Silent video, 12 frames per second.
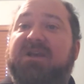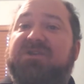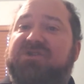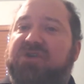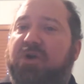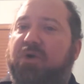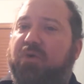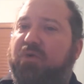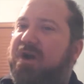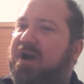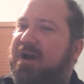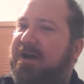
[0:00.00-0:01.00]

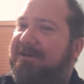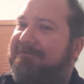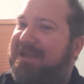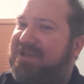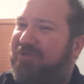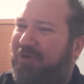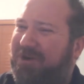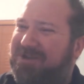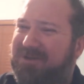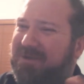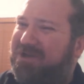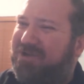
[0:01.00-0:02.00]
So as far as
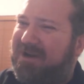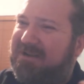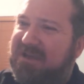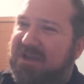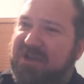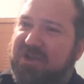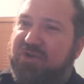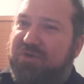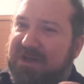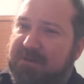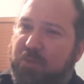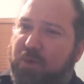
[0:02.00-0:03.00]
somebody trying to tell you
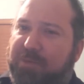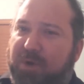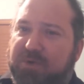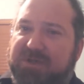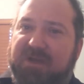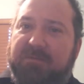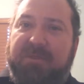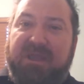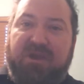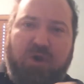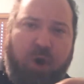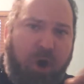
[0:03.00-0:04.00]
need more protein
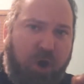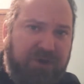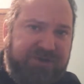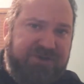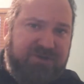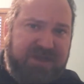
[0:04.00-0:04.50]
because you're